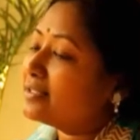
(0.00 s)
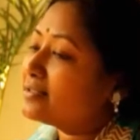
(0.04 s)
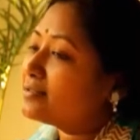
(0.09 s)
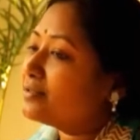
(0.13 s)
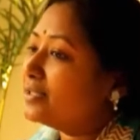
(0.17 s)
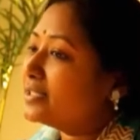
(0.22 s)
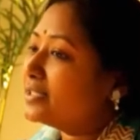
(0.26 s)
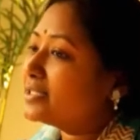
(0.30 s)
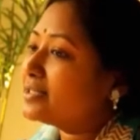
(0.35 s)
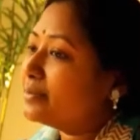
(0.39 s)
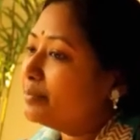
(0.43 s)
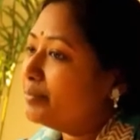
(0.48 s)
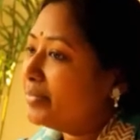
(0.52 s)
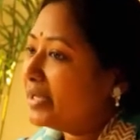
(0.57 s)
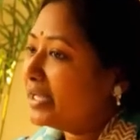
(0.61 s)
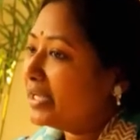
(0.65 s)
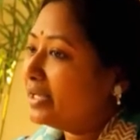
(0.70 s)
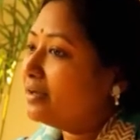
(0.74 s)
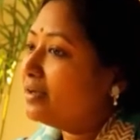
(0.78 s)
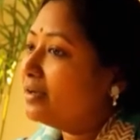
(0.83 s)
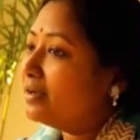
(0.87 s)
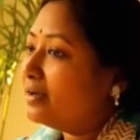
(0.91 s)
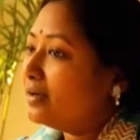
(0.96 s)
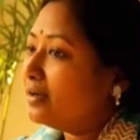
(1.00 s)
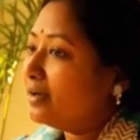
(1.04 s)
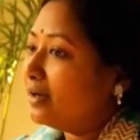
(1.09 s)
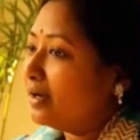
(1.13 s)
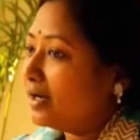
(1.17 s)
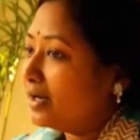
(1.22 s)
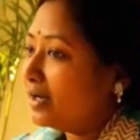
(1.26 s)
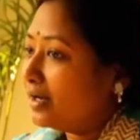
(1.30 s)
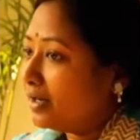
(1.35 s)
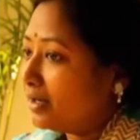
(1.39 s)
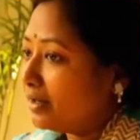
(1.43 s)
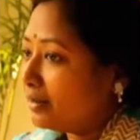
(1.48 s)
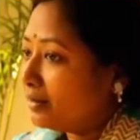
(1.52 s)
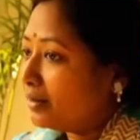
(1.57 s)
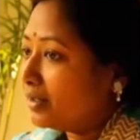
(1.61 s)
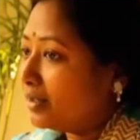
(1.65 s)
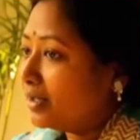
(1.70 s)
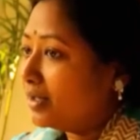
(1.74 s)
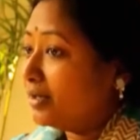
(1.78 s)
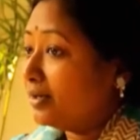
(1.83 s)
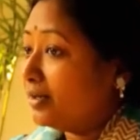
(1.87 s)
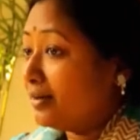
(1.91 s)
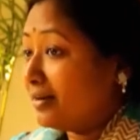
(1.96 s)
So it's a big
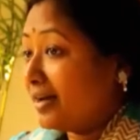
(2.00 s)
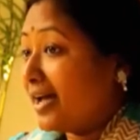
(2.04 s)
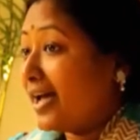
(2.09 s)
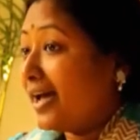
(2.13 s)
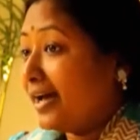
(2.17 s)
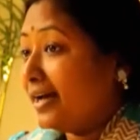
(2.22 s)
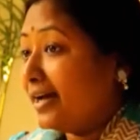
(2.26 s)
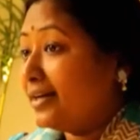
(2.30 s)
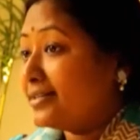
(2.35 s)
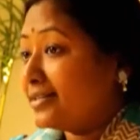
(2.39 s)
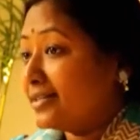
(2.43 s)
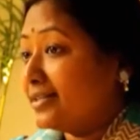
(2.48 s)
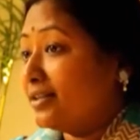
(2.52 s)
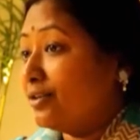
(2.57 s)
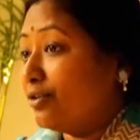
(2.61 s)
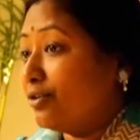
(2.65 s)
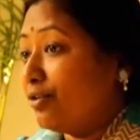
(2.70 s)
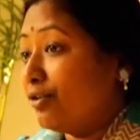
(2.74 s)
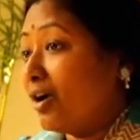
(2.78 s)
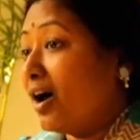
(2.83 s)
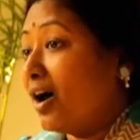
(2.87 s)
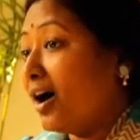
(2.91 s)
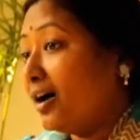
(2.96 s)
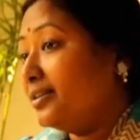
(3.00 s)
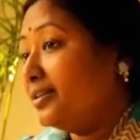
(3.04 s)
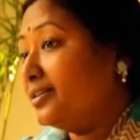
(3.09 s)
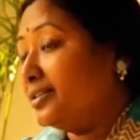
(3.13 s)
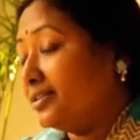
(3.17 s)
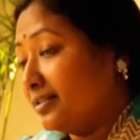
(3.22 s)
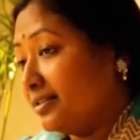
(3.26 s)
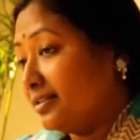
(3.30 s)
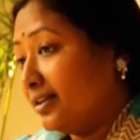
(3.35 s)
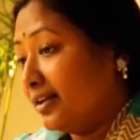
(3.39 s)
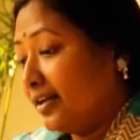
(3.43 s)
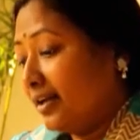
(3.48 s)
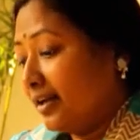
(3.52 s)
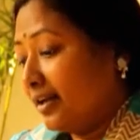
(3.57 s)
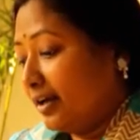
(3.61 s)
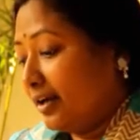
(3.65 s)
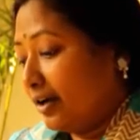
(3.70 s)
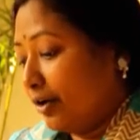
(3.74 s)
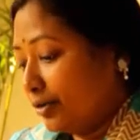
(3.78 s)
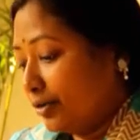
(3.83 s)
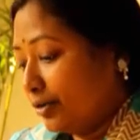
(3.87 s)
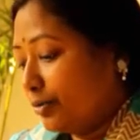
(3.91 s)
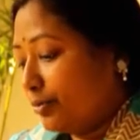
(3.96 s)
hassle or hurdle
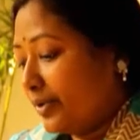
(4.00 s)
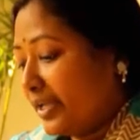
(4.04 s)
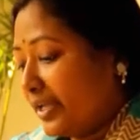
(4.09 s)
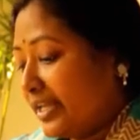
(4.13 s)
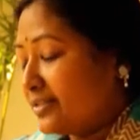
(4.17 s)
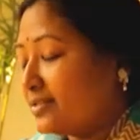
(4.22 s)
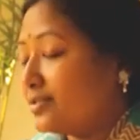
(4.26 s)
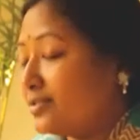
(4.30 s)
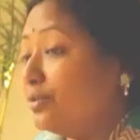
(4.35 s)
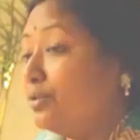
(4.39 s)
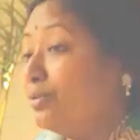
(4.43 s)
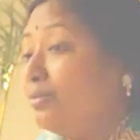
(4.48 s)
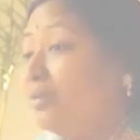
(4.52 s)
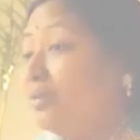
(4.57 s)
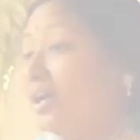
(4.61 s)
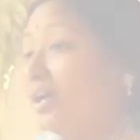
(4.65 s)
on the way laid.